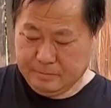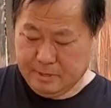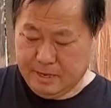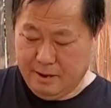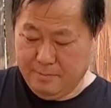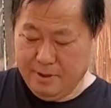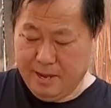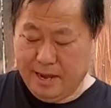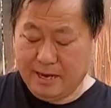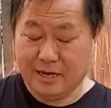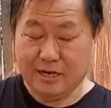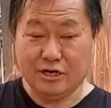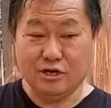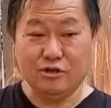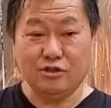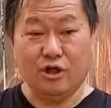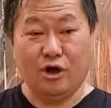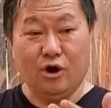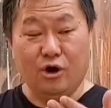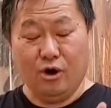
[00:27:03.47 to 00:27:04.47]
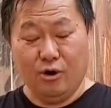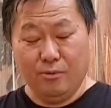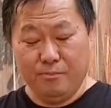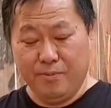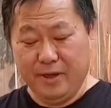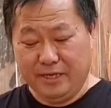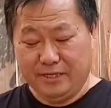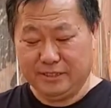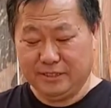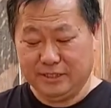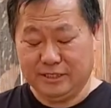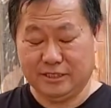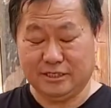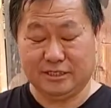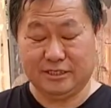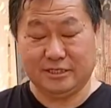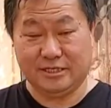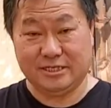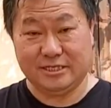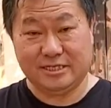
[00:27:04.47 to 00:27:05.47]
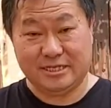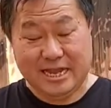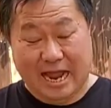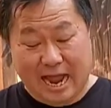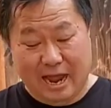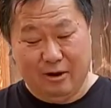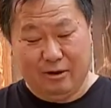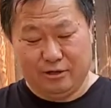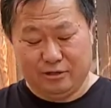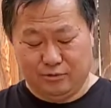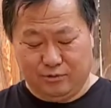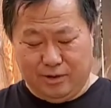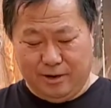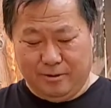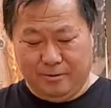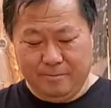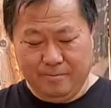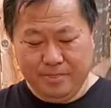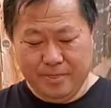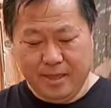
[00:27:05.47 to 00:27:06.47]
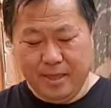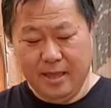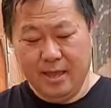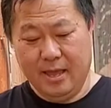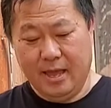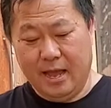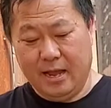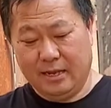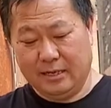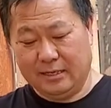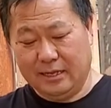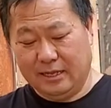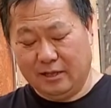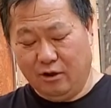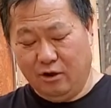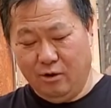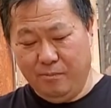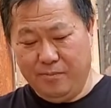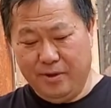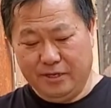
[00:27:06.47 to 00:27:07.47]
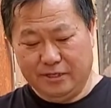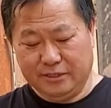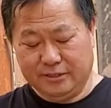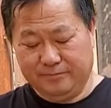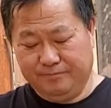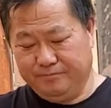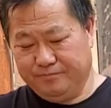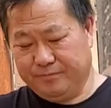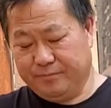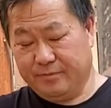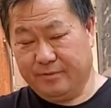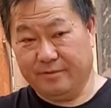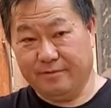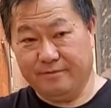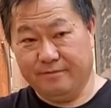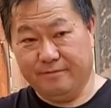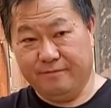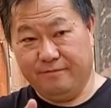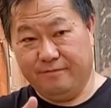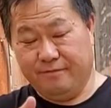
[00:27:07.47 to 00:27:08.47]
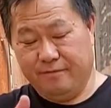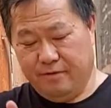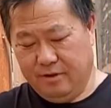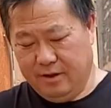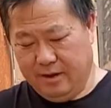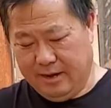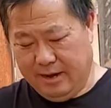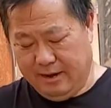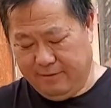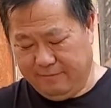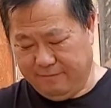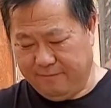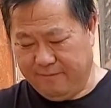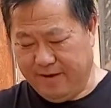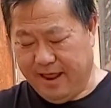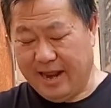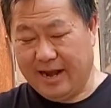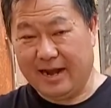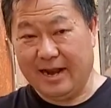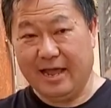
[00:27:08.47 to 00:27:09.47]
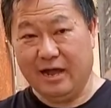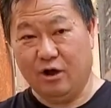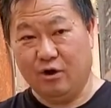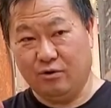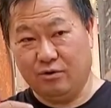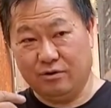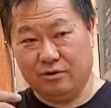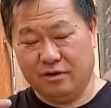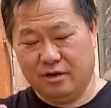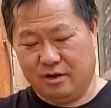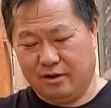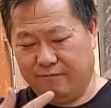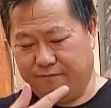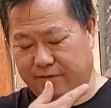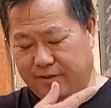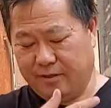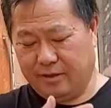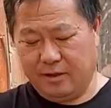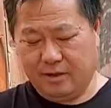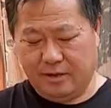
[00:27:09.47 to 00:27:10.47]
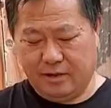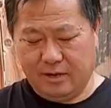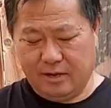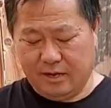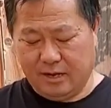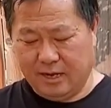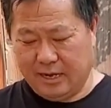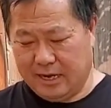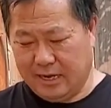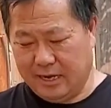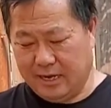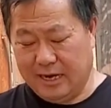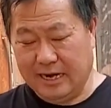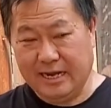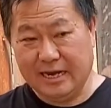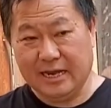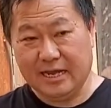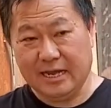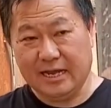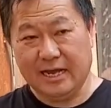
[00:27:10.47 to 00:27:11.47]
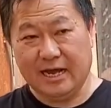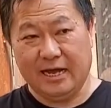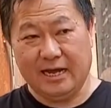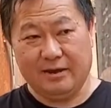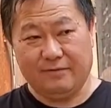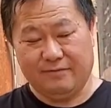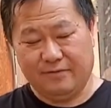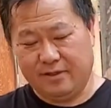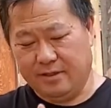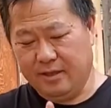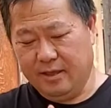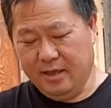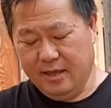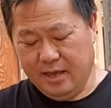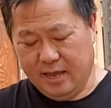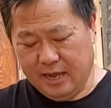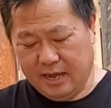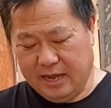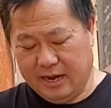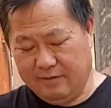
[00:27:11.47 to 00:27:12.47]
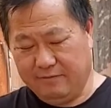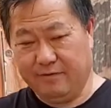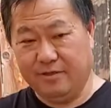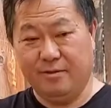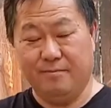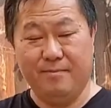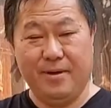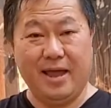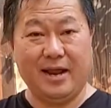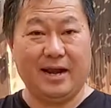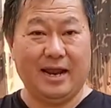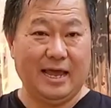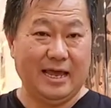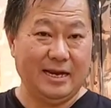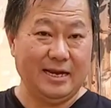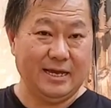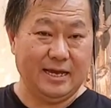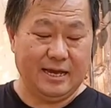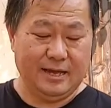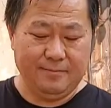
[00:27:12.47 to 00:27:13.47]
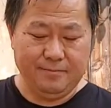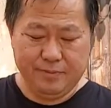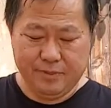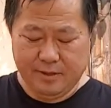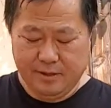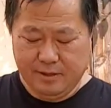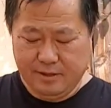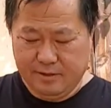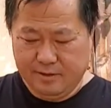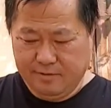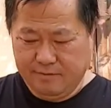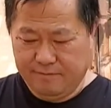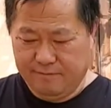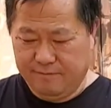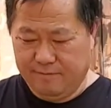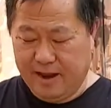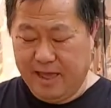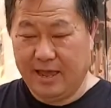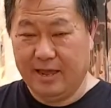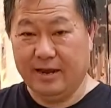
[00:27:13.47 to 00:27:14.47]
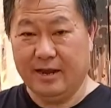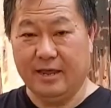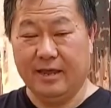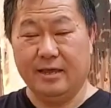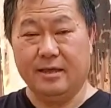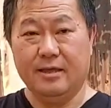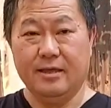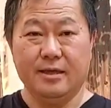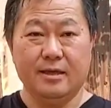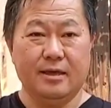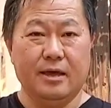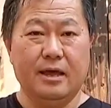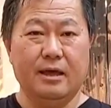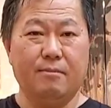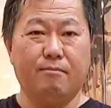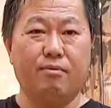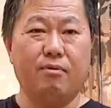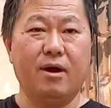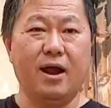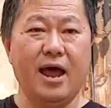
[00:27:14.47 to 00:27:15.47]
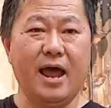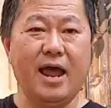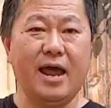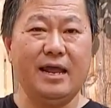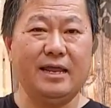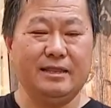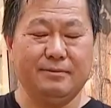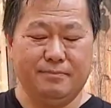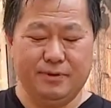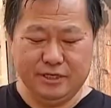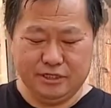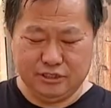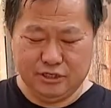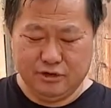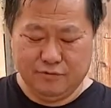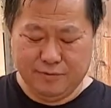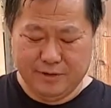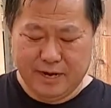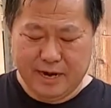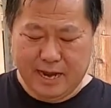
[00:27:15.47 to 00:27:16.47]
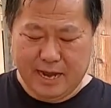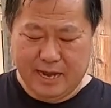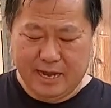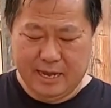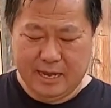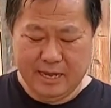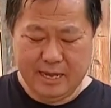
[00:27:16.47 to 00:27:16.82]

I mean, I could do the whole pigeon this style as well. I could take the whole pigeon, flat it out, cook it from, clean it, gut it from the back like I did, flatten it, and brine the pigeon overnight.